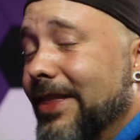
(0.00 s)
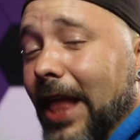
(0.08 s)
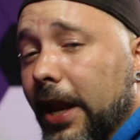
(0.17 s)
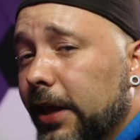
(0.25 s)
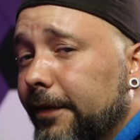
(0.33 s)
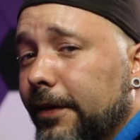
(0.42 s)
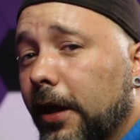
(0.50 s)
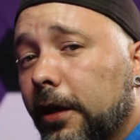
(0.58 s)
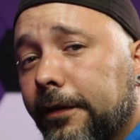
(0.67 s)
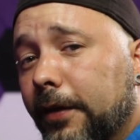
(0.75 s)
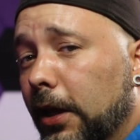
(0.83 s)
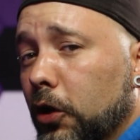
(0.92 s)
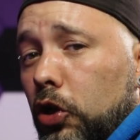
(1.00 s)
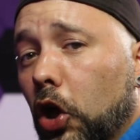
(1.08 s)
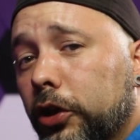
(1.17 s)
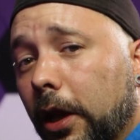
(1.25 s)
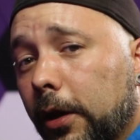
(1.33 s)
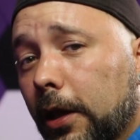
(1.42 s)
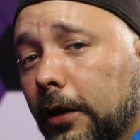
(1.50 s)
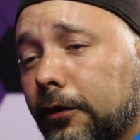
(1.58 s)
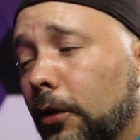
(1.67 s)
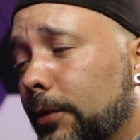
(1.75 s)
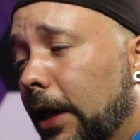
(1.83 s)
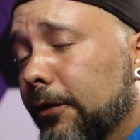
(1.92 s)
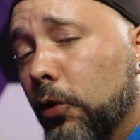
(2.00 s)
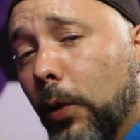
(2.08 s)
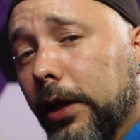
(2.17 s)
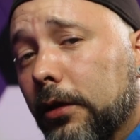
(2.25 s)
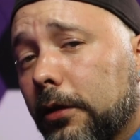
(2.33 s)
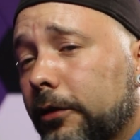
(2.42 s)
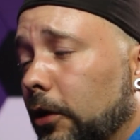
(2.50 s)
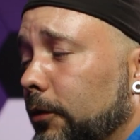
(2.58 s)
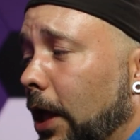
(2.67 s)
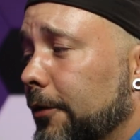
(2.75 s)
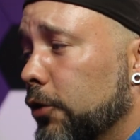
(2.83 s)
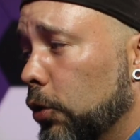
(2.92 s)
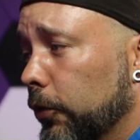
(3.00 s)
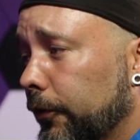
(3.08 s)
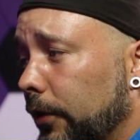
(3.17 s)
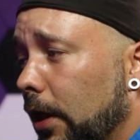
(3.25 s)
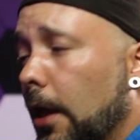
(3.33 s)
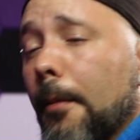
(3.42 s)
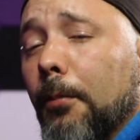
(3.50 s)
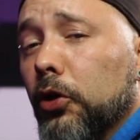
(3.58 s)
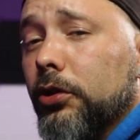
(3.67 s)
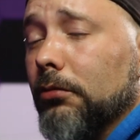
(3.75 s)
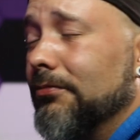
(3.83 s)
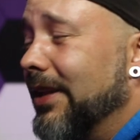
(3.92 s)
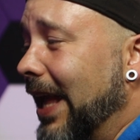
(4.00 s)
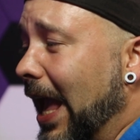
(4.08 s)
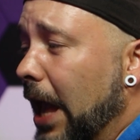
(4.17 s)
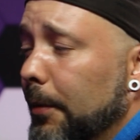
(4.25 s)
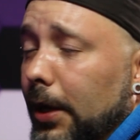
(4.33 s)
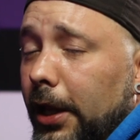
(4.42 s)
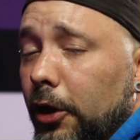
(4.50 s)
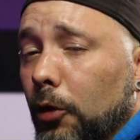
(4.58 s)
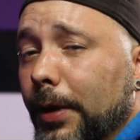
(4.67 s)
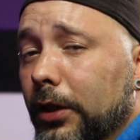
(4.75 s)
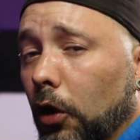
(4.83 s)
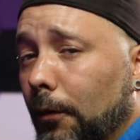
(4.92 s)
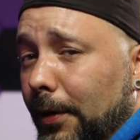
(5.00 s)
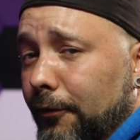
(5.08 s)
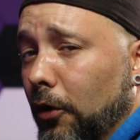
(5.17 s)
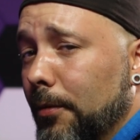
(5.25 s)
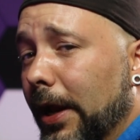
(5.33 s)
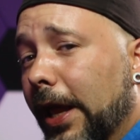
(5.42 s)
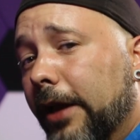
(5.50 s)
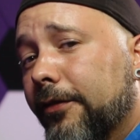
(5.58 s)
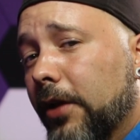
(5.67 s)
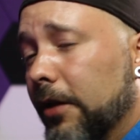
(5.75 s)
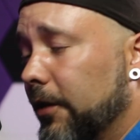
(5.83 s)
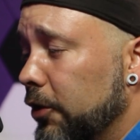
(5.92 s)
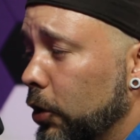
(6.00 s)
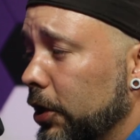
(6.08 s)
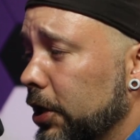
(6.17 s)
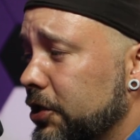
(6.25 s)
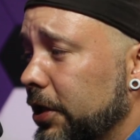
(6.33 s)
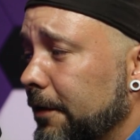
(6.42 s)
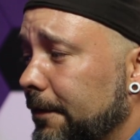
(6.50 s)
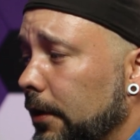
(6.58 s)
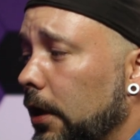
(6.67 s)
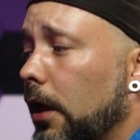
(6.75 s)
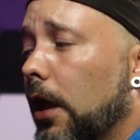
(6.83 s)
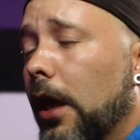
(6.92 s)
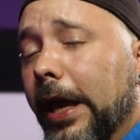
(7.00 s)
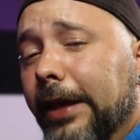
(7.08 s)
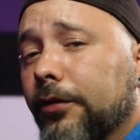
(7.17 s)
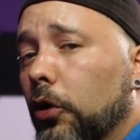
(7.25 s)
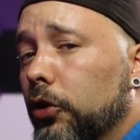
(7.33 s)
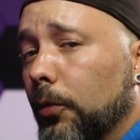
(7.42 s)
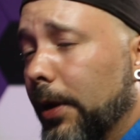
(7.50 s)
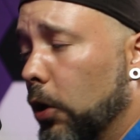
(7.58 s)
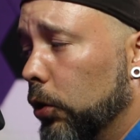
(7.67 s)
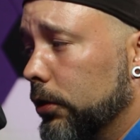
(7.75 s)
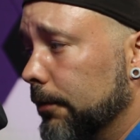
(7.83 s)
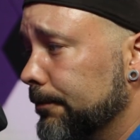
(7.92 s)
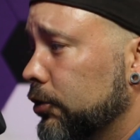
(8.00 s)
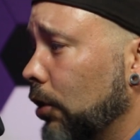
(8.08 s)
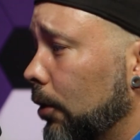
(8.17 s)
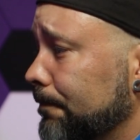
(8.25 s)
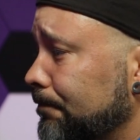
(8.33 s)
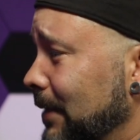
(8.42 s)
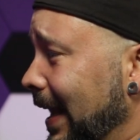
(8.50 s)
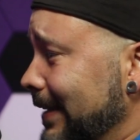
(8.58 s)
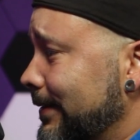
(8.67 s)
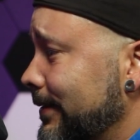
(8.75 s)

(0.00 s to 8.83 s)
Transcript: And that is the Silicon Lottery. Sometimes you win, sometimes you lose. But every little bit of performance extra that you can achieve is going to be good. So let's